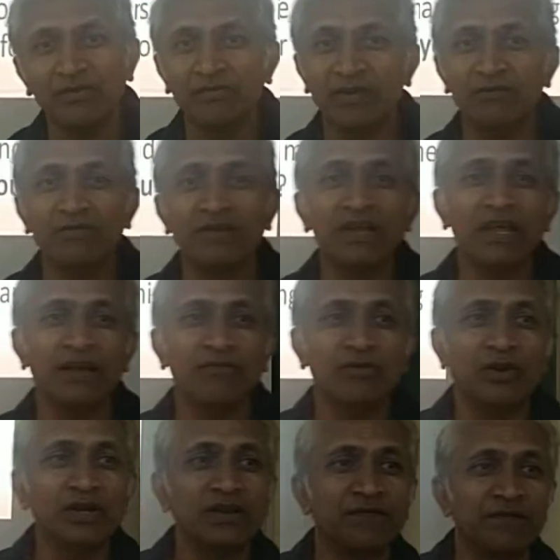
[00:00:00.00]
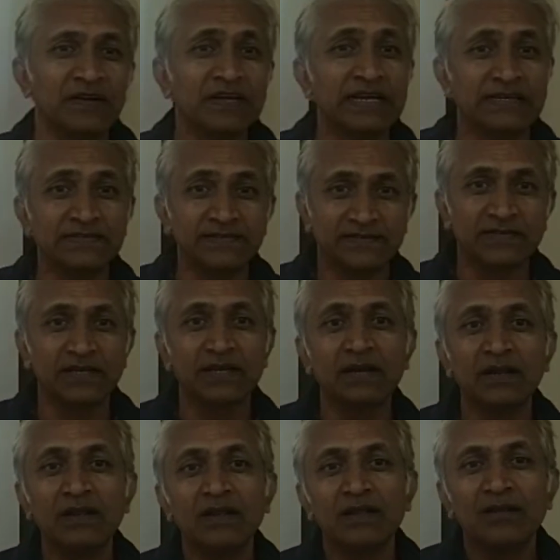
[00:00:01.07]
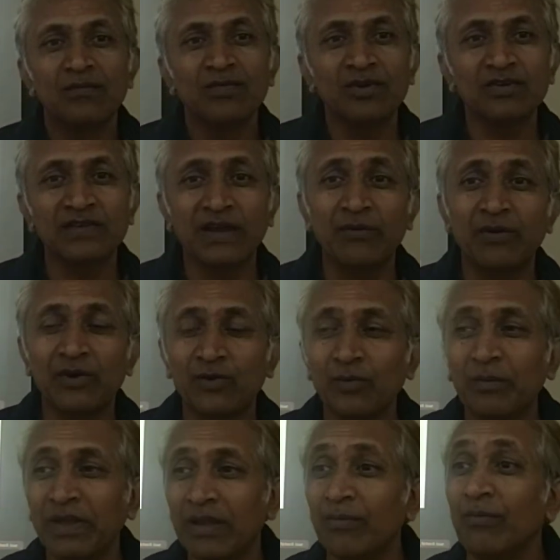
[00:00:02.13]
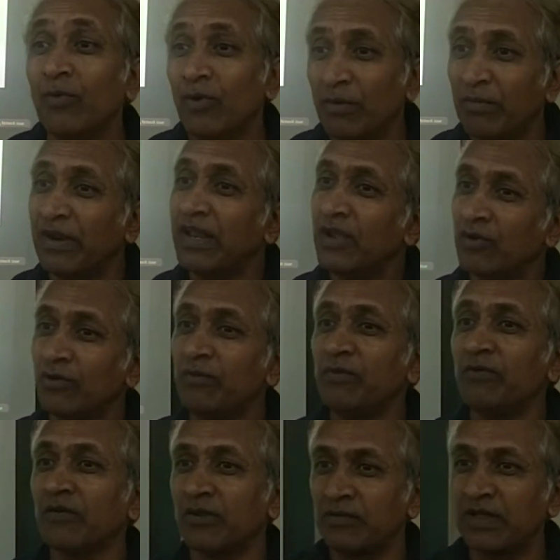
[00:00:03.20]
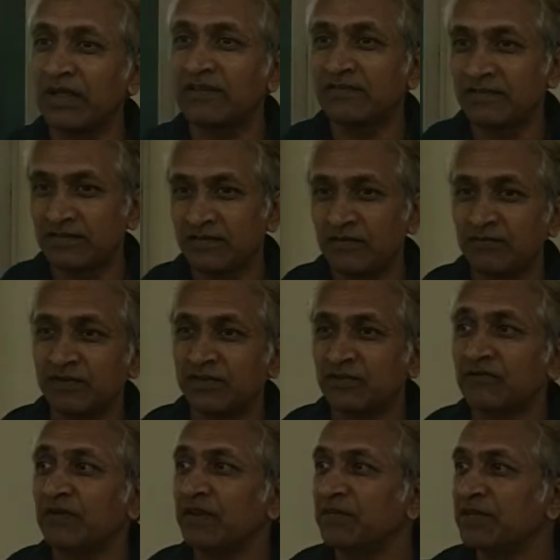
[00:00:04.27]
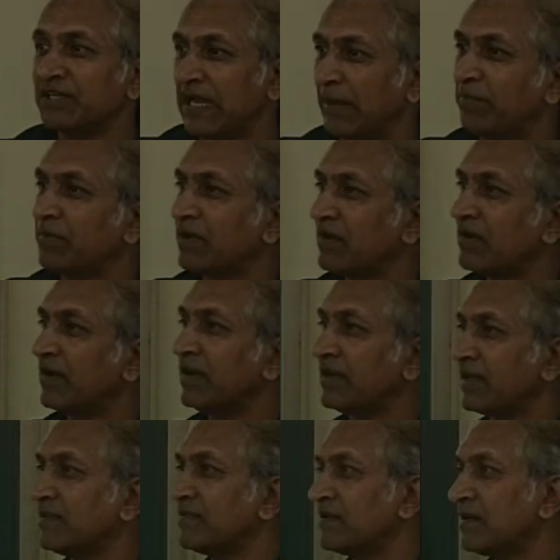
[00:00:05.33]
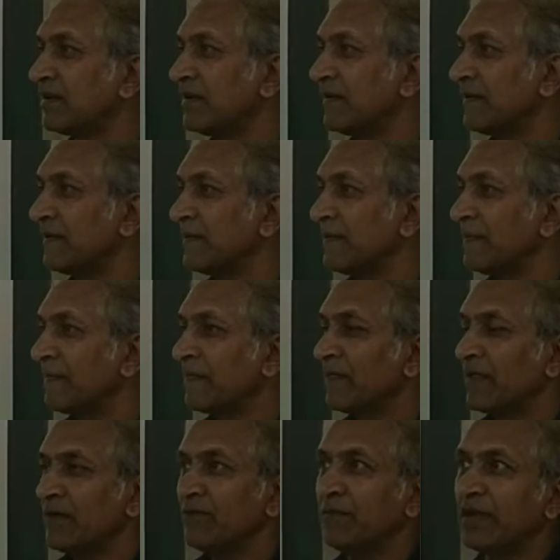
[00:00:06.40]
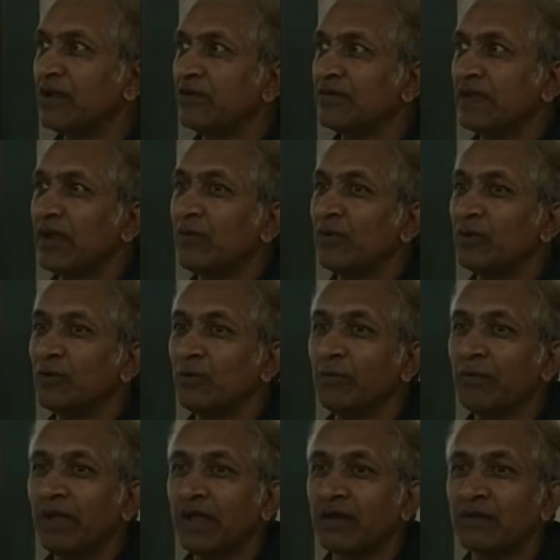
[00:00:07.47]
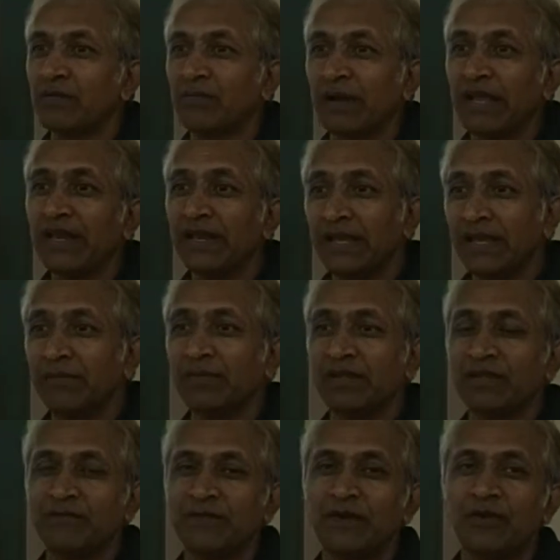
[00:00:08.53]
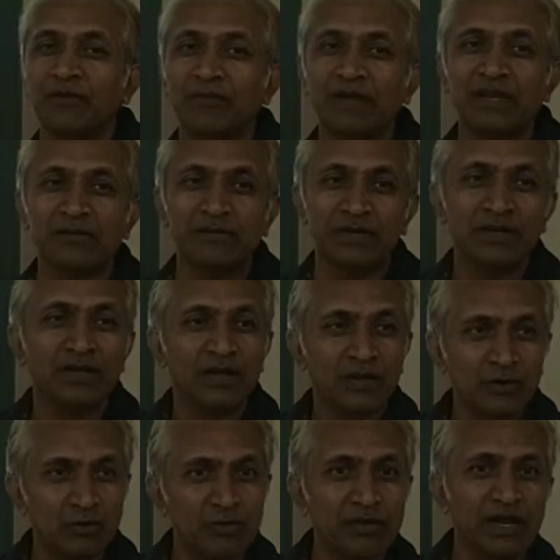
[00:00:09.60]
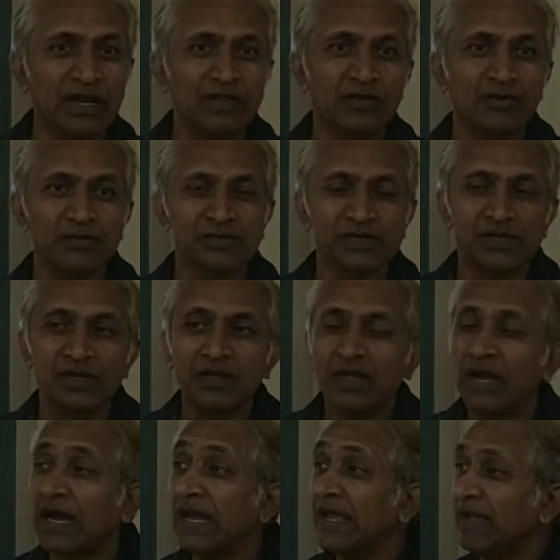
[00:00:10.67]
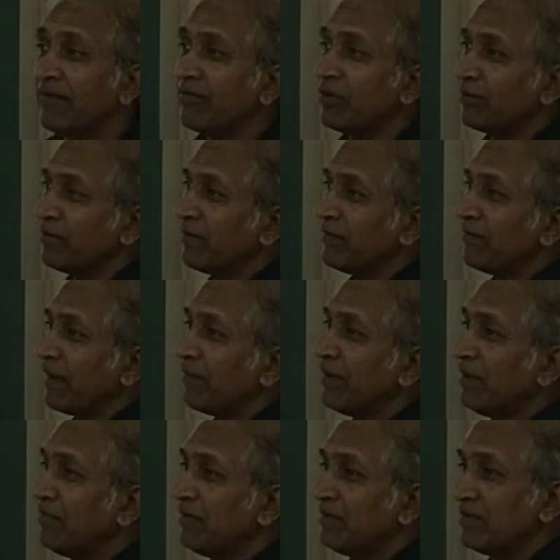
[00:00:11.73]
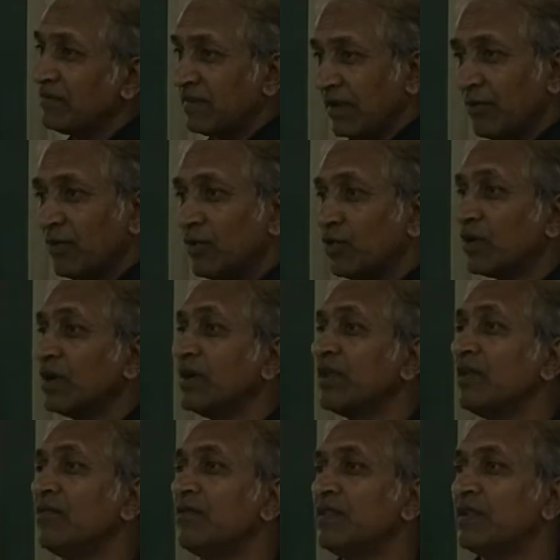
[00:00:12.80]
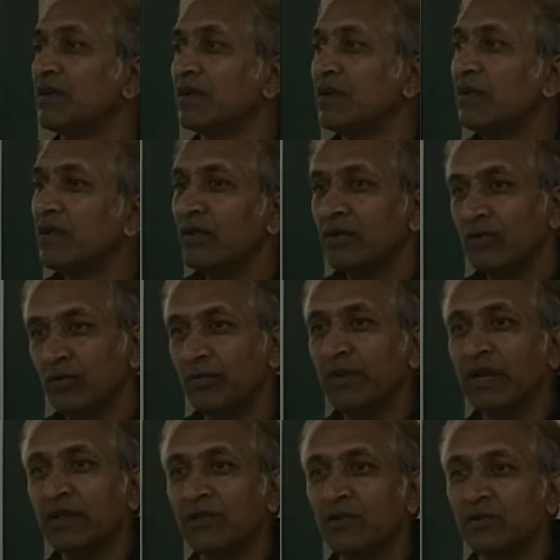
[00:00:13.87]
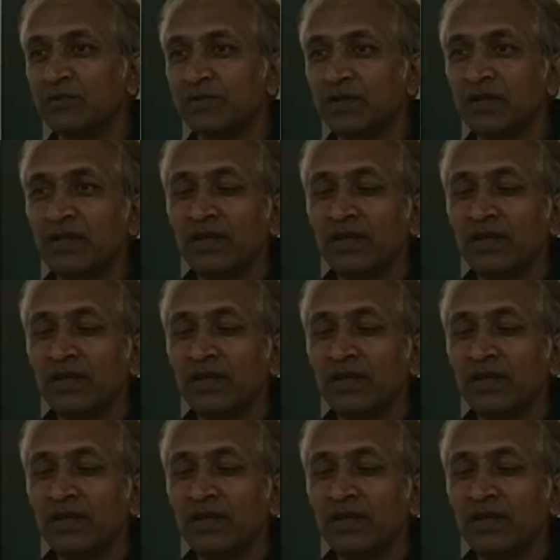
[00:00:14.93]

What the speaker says: Everyone will have got different answer, because I want to make more money could be one of the answers, which is very much apt, correct answer. Because I want to make my name in the field of management could be another option. I have got my family business, I want to continue with it to Could be another option.